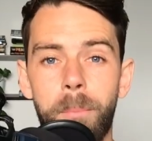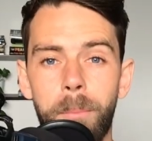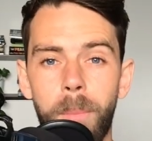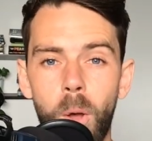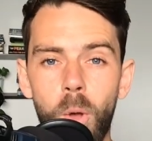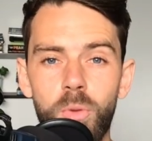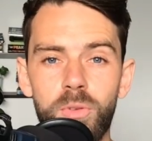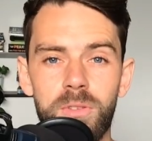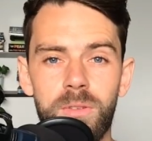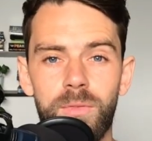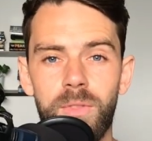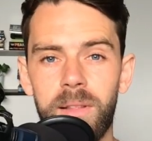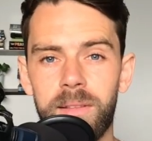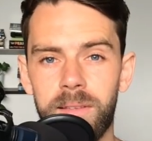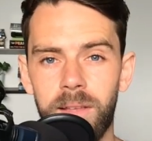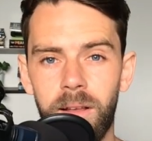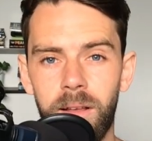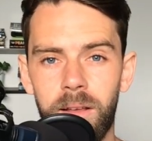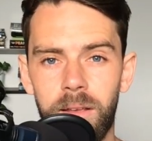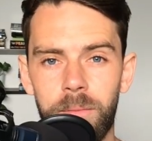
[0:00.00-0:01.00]
most of the
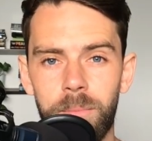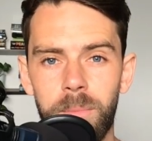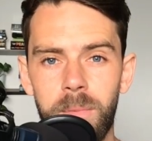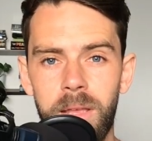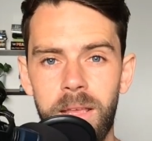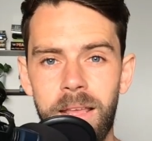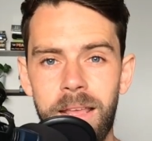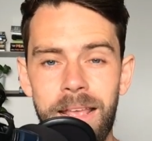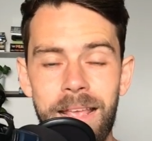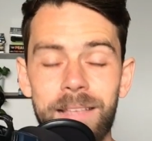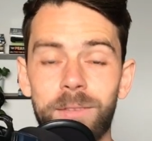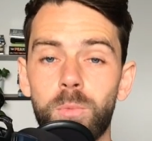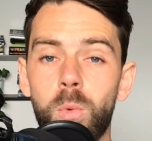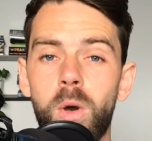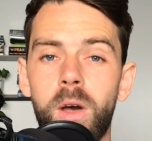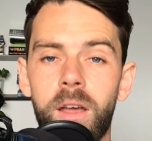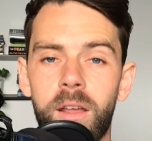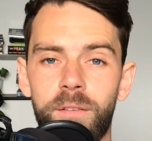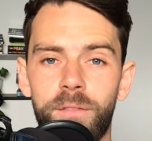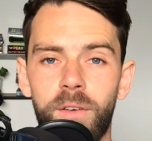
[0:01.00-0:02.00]
time is
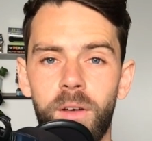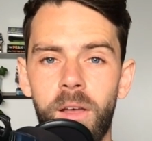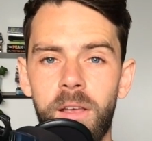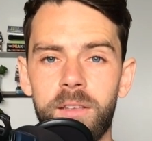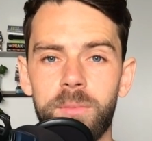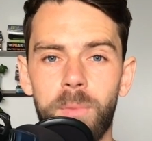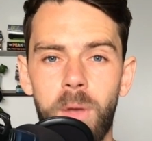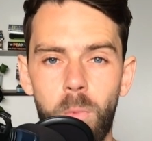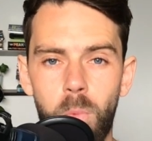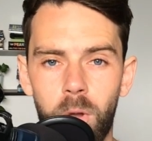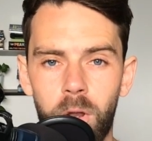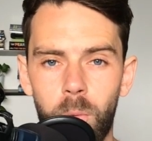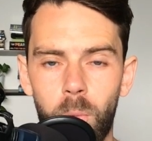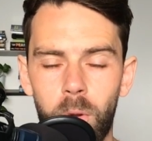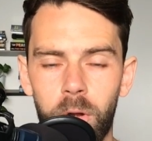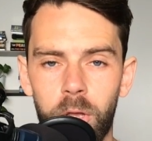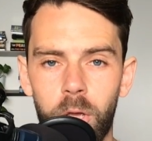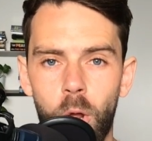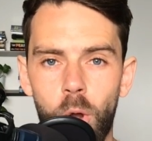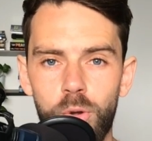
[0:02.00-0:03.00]
what I advise my
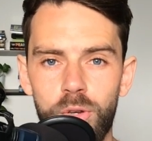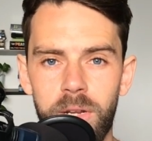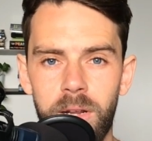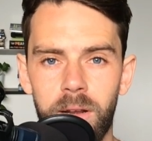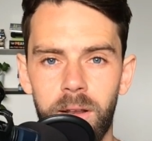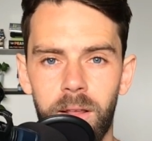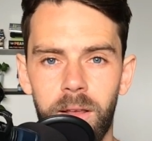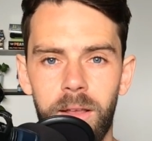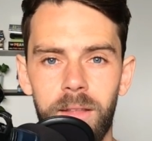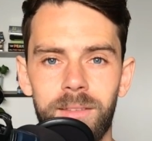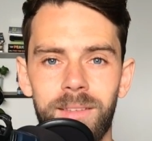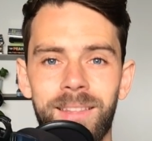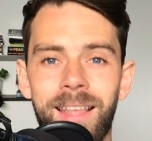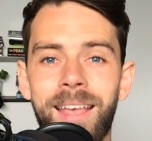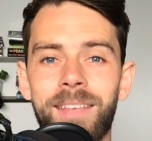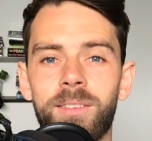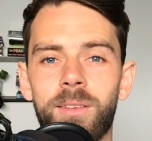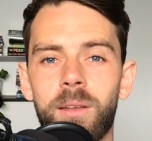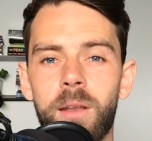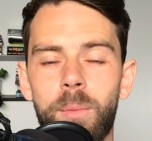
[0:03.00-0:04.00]
one-on-one coaching clients. And
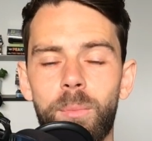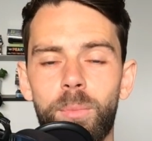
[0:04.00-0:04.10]
that is going to